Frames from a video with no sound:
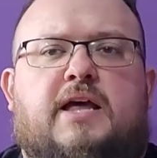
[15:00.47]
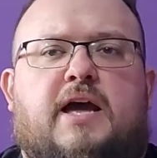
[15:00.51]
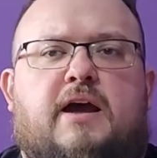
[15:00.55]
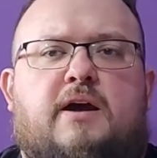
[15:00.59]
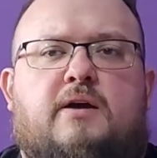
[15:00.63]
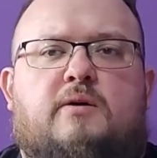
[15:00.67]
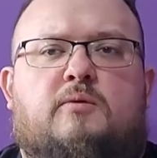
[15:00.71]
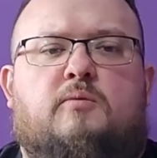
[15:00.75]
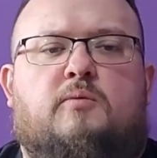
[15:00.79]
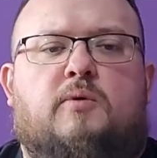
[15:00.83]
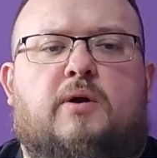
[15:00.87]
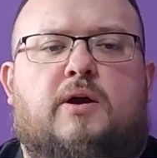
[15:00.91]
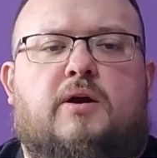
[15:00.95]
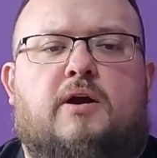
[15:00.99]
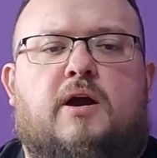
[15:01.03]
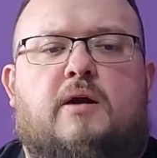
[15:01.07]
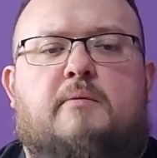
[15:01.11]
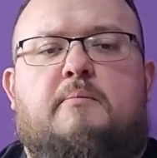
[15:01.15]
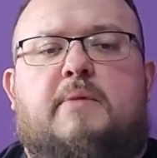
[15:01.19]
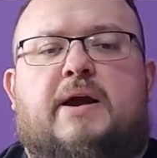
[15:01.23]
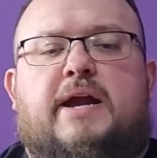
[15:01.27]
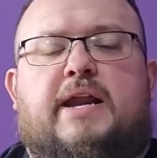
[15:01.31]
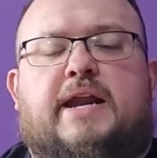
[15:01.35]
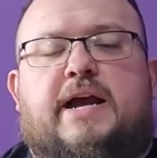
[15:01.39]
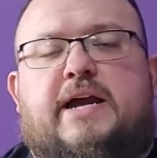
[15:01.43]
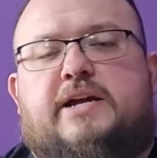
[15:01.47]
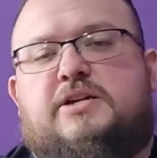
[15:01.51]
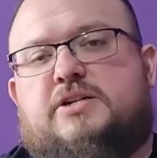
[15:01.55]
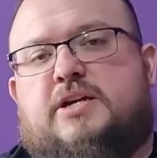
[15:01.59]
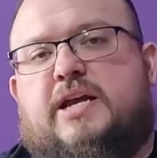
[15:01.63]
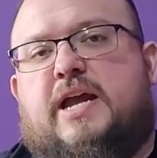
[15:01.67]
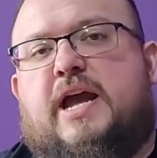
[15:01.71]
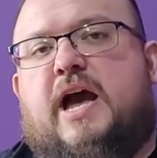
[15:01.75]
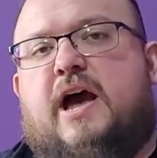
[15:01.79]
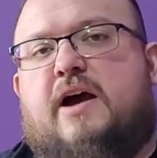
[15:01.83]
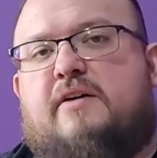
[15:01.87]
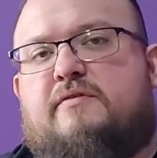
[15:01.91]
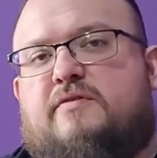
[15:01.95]
that where I might actually
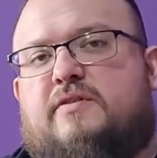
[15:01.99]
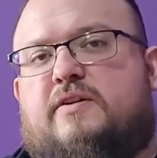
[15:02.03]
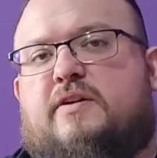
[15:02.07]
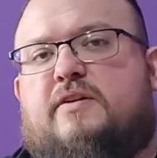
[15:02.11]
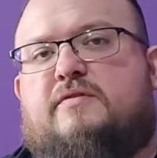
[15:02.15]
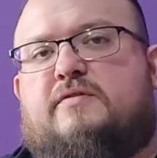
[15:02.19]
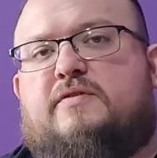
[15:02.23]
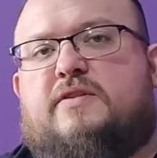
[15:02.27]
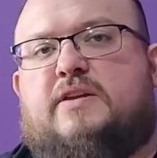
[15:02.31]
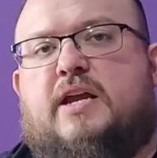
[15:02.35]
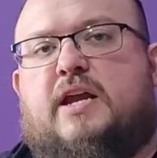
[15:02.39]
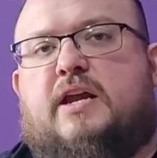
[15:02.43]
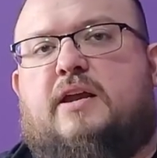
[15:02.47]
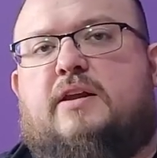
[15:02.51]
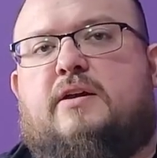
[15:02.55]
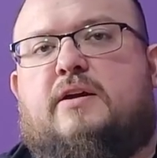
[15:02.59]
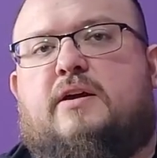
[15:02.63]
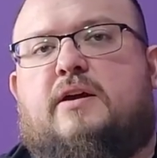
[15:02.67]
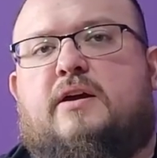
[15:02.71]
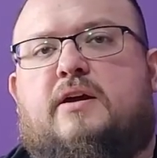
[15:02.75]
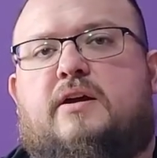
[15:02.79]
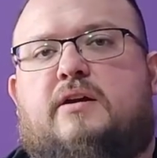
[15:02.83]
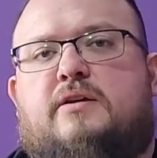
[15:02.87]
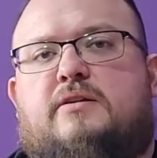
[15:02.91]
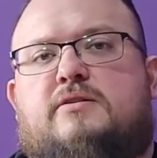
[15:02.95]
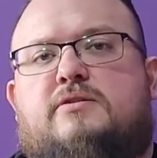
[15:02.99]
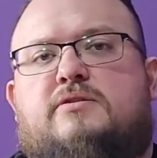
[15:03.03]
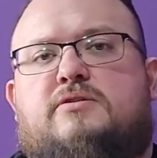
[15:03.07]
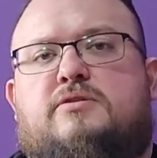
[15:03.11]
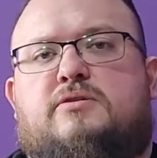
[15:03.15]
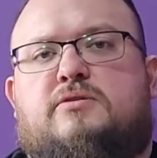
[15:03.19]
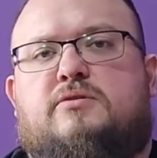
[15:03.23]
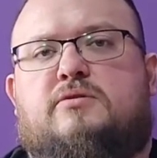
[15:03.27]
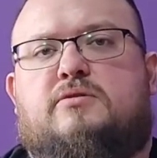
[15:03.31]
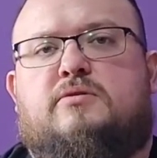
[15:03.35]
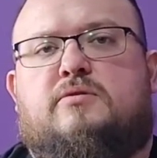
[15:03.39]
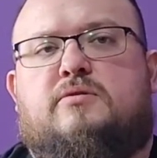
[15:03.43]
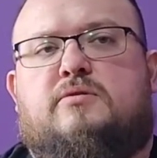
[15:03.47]
have enough data
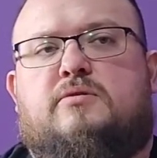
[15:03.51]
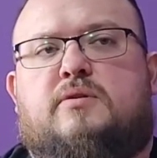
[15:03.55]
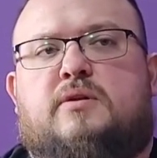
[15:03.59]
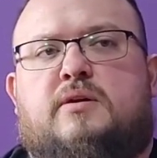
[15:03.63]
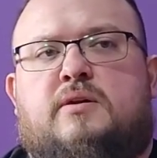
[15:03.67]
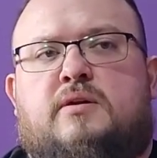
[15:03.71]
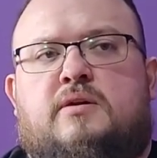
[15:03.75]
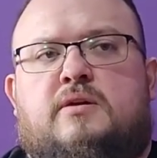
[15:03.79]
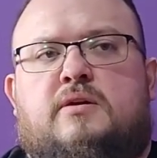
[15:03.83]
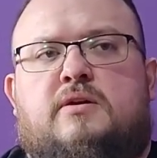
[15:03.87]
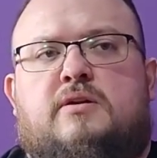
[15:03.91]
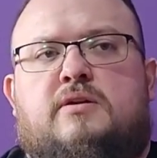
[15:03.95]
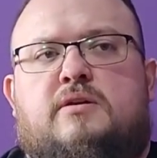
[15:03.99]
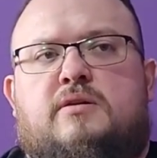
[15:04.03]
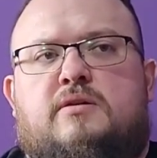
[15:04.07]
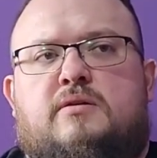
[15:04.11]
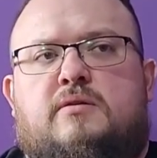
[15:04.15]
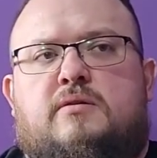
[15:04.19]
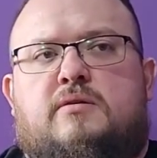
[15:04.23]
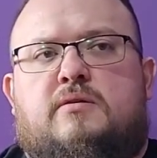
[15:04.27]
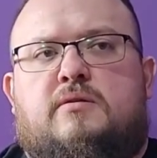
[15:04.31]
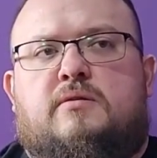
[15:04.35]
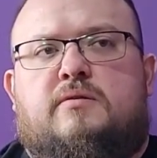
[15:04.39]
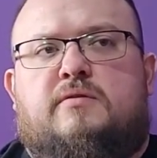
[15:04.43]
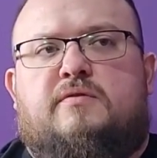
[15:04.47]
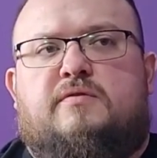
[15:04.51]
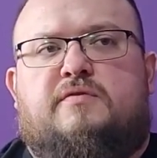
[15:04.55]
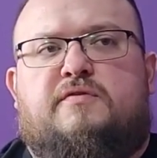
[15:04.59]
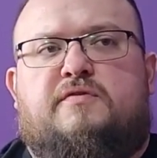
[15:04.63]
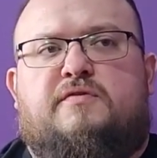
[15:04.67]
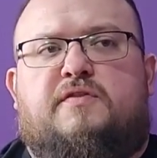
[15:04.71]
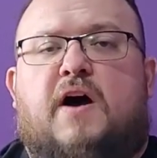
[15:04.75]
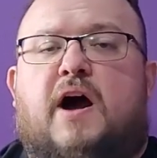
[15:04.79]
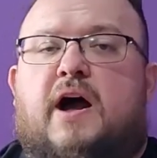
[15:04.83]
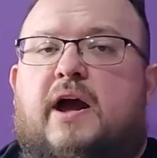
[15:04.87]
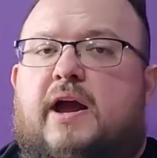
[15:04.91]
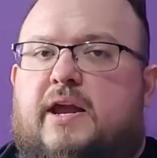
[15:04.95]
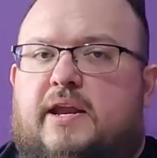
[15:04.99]
to
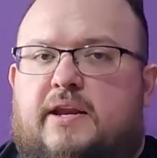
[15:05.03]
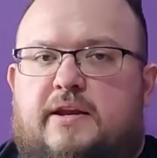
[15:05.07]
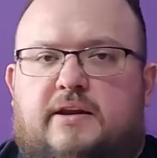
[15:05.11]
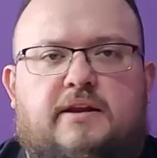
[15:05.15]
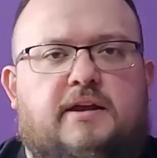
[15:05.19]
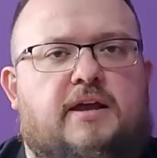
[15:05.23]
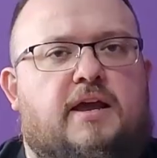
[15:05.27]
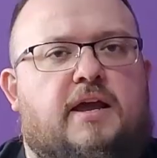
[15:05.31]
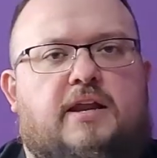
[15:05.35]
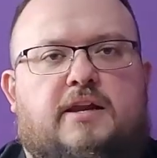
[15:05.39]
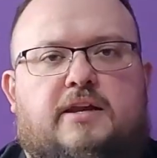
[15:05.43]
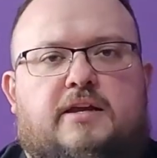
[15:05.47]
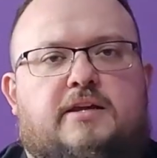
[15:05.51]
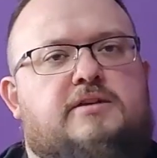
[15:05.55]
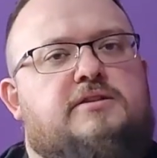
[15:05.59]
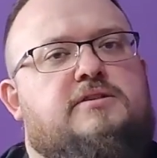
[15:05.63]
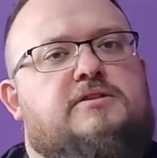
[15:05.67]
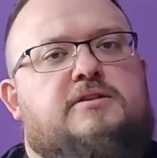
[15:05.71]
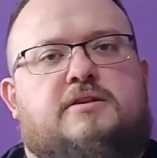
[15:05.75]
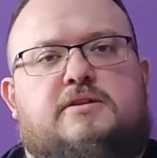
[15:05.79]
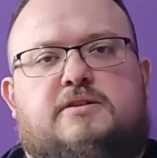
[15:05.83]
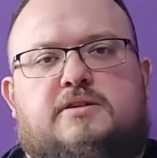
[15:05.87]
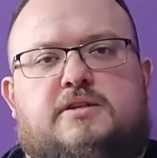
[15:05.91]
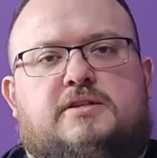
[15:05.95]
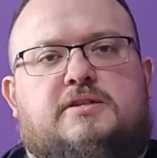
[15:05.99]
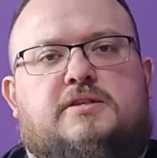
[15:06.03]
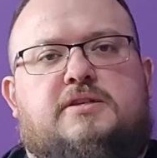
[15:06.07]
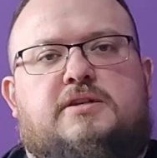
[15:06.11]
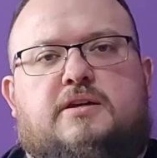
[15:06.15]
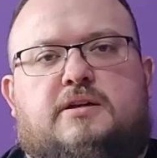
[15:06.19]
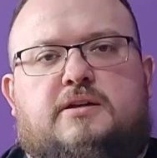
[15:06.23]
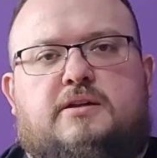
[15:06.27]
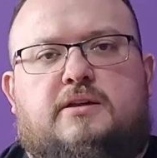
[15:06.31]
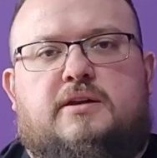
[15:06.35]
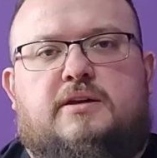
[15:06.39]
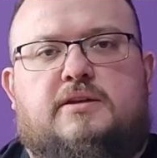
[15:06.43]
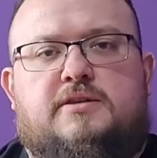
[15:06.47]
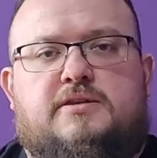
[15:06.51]
find any
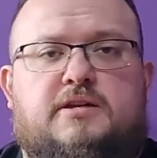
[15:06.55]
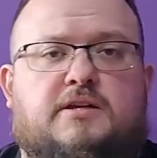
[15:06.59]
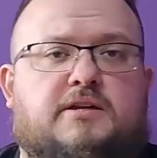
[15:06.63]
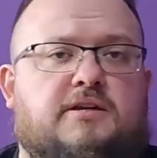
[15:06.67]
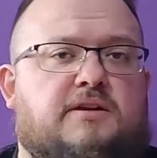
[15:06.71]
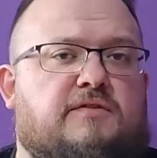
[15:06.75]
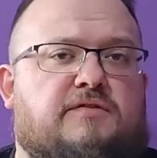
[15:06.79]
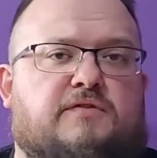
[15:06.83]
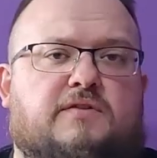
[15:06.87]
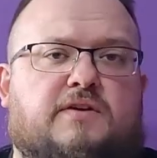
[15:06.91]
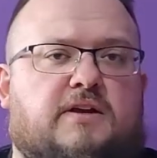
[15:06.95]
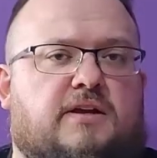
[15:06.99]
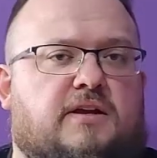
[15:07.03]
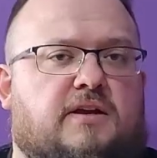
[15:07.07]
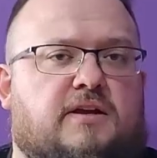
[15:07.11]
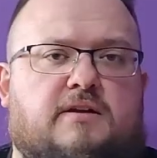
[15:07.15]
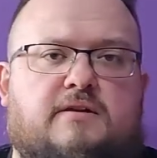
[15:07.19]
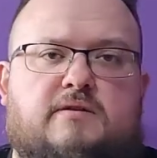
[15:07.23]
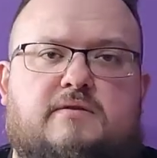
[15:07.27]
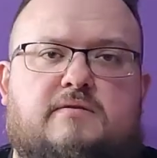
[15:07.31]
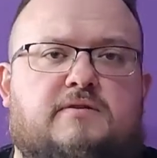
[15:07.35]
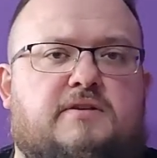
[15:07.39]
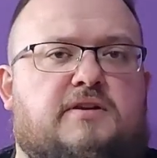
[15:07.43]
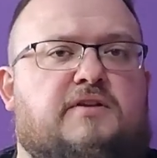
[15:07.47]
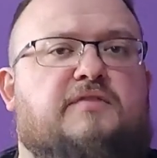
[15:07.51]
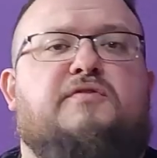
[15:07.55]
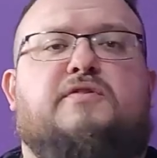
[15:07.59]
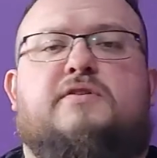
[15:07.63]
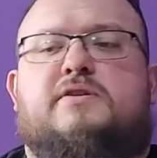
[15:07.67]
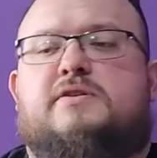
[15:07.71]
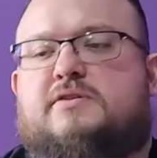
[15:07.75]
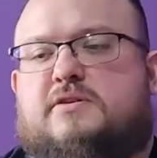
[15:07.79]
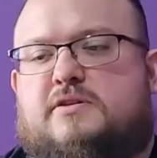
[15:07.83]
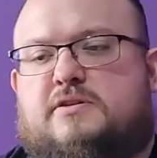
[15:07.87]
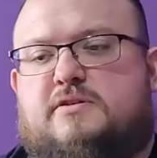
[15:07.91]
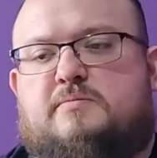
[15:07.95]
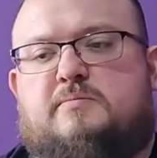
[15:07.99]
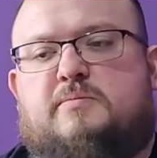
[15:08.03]
statistically significant
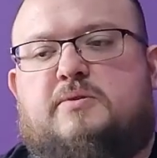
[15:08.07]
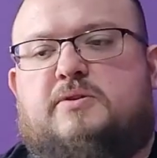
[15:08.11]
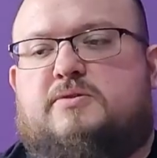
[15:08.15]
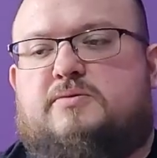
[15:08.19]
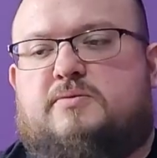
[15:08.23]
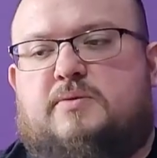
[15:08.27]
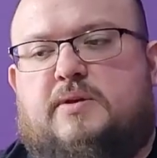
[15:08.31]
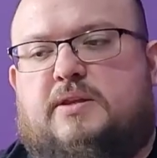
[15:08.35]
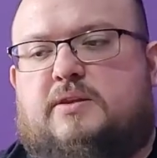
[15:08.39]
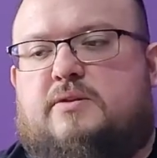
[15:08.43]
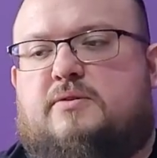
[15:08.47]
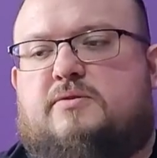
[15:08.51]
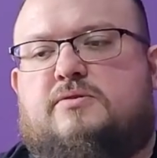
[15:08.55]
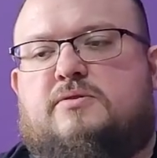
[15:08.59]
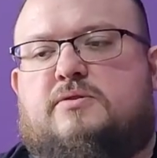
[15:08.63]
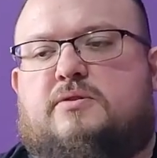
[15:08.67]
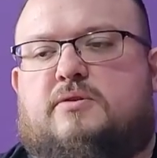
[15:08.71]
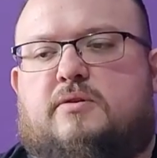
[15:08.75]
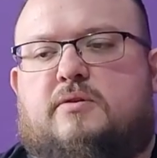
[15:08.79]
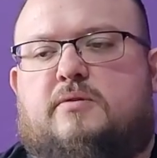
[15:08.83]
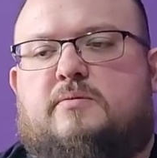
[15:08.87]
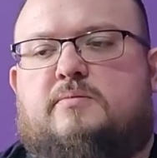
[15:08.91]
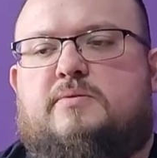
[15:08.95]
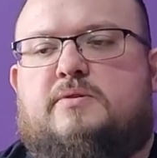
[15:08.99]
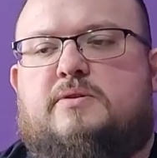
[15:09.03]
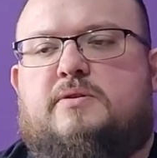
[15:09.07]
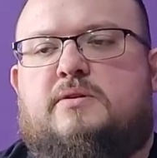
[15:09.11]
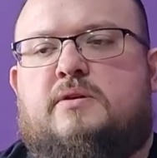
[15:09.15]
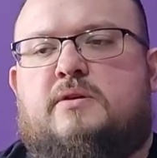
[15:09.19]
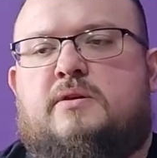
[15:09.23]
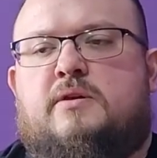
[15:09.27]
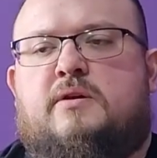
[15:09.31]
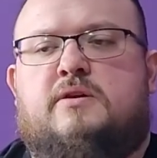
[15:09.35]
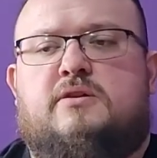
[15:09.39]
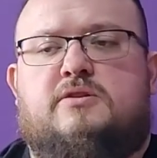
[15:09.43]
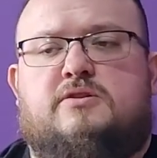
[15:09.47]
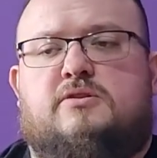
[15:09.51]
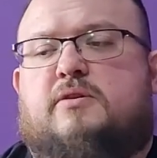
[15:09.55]
differences between those groups.
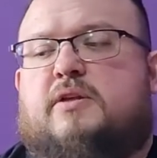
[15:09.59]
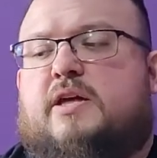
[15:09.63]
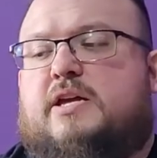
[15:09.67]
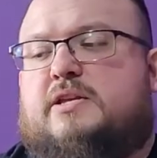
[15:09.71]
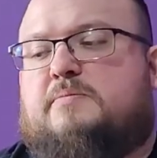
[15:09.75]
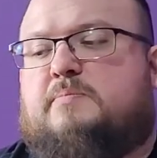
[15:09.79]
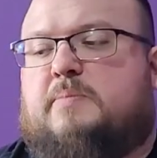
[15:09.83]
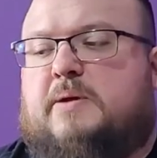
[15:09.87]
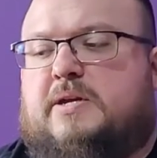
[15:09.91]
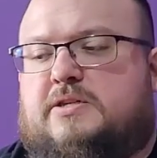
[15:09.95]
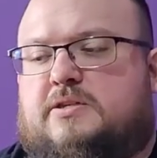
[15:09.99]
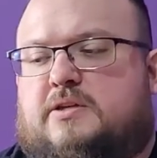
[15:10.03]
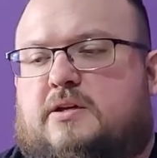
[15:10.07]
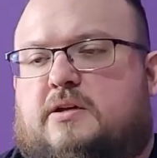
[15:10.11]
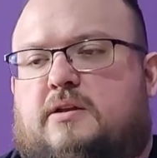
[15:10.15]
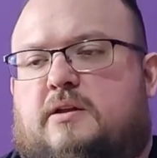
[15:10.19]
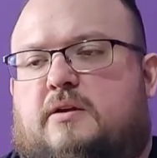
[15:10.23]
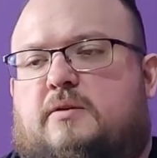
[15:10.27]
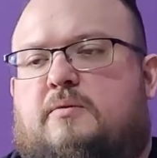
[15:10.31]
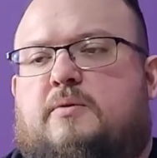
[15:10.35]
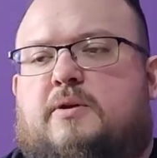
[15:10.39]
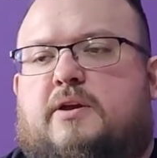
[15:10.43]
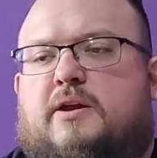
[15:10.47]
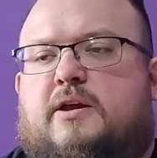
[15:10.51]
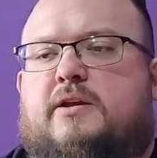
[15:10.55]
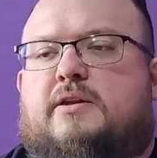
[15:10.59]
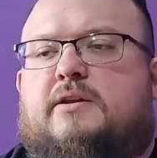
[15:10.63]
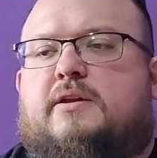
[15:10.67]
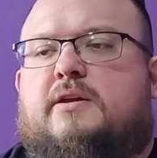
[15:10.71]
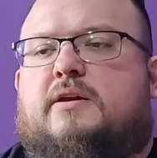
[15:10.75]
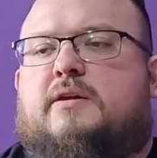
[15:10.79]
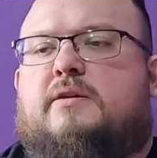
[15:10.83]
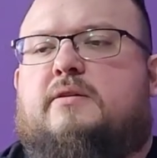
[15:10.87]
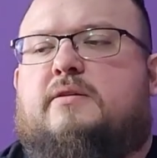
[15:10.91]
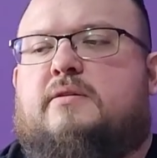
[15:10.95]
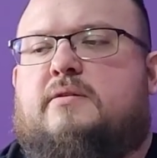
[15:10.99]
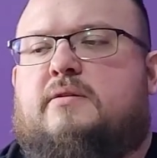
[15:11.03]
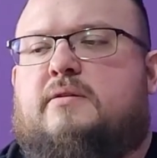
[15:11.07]
So that's basically what I
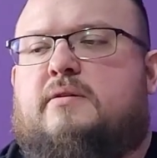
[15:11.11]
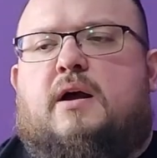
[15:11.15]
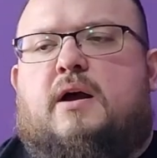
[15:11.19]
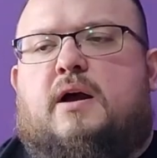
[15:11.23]
did.